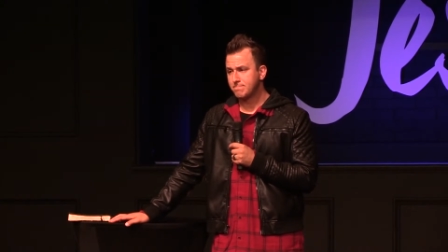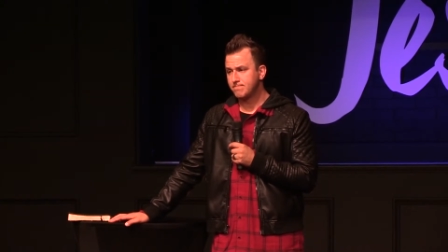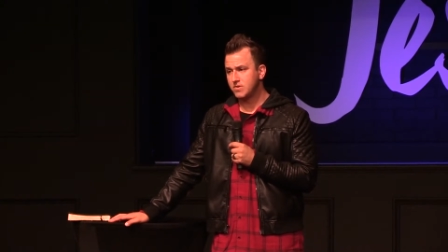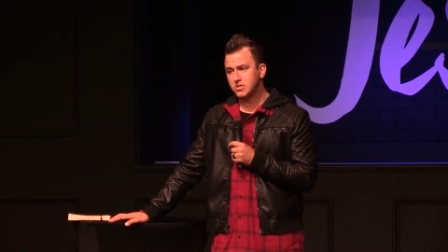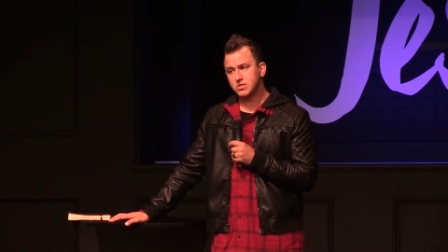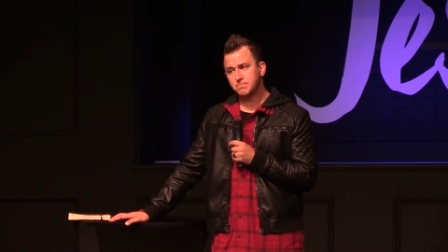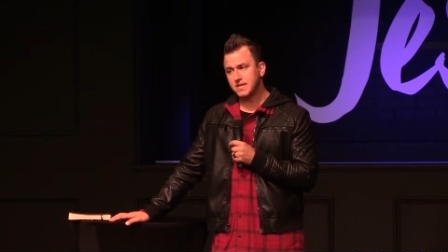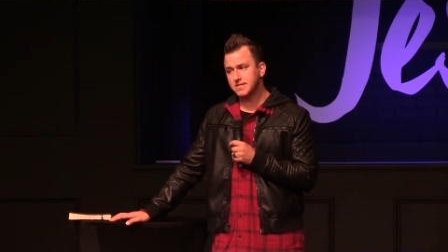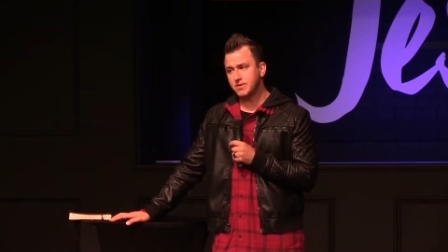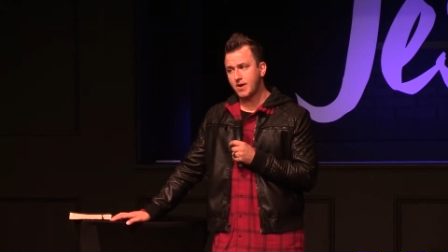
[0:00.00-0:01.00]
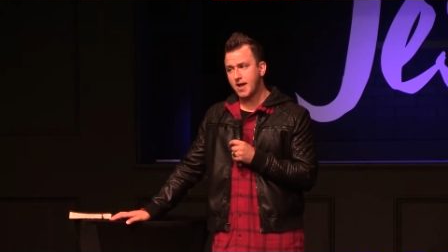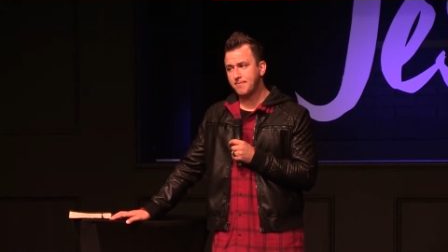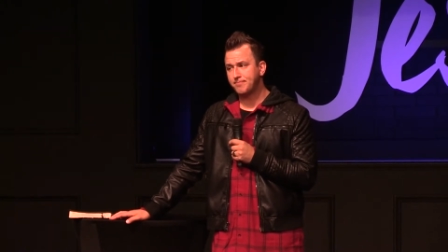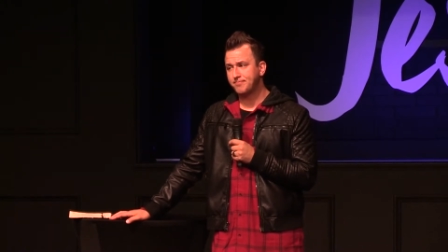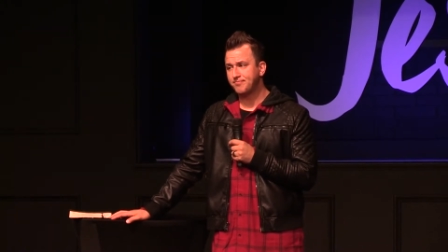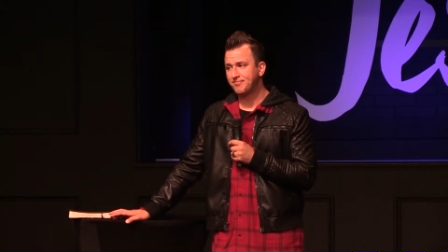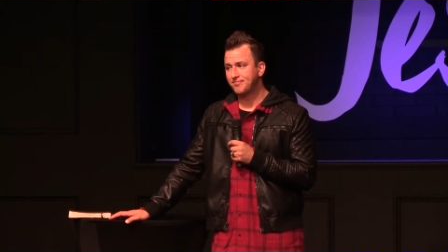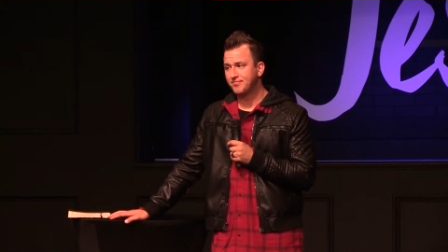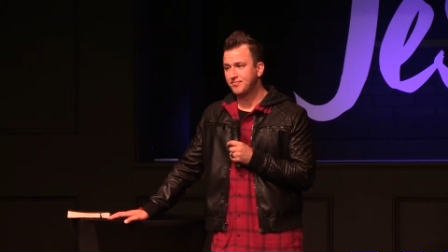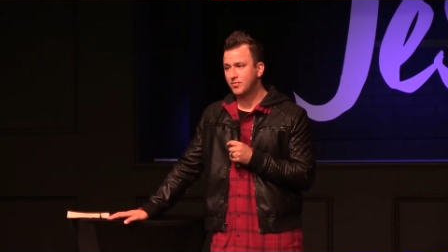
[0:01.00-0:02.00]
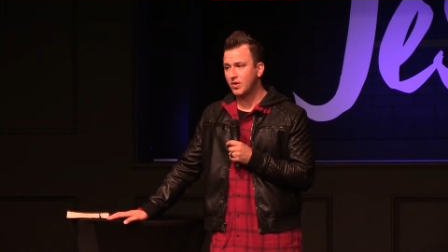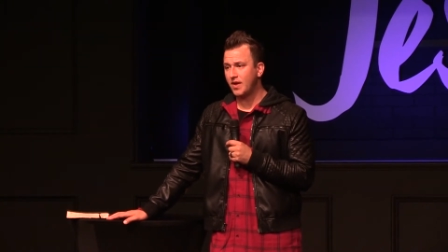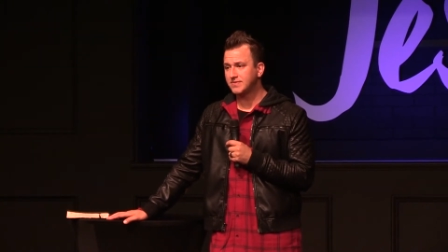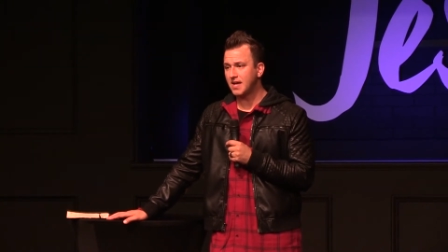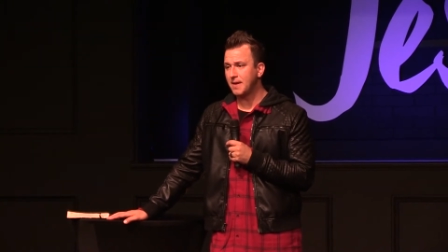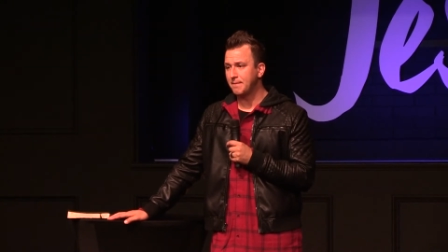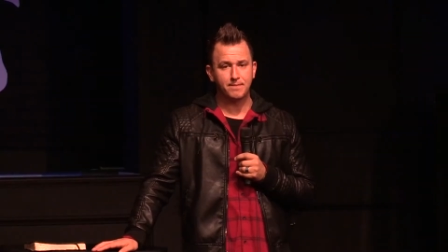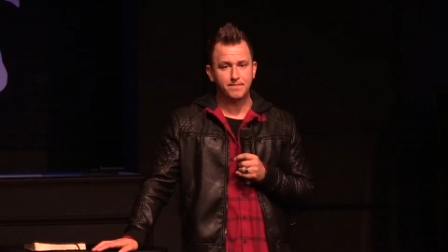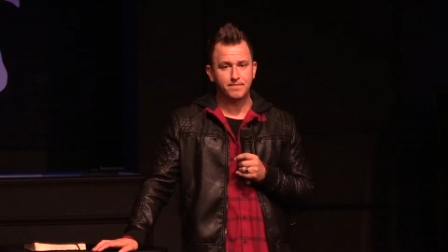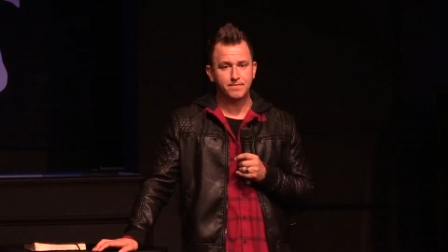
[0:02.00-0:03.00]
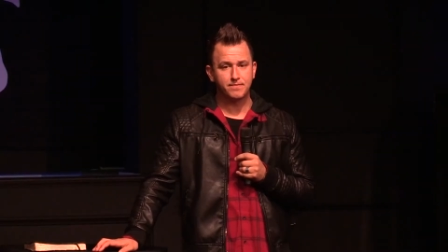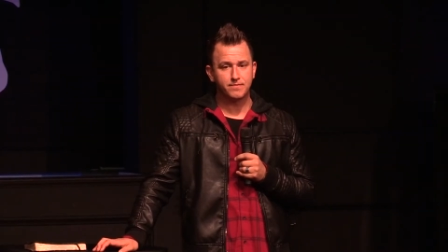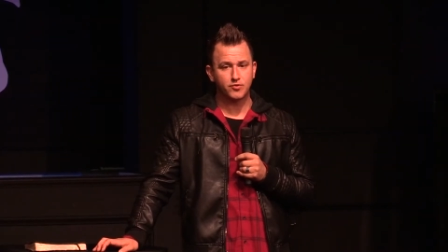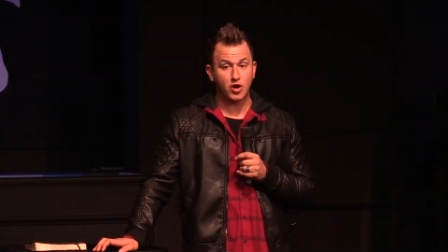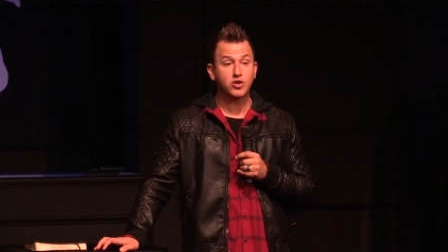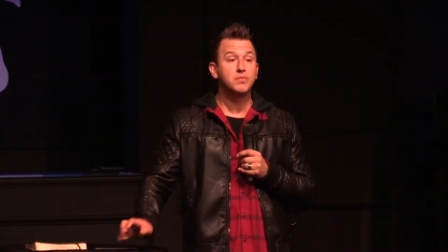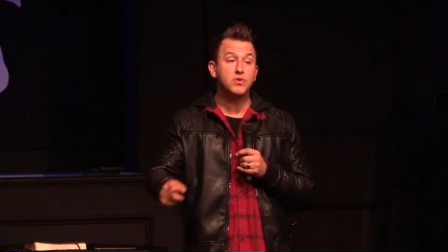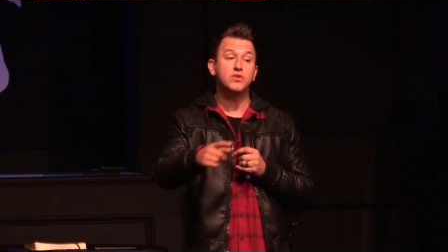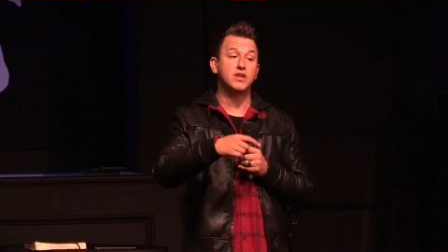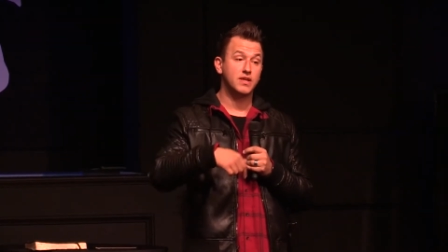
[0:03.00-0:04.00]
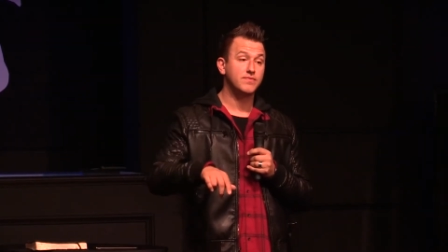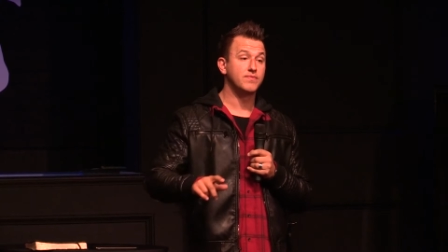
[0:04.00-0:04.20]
We we're just busy, right? We don't have time for our community.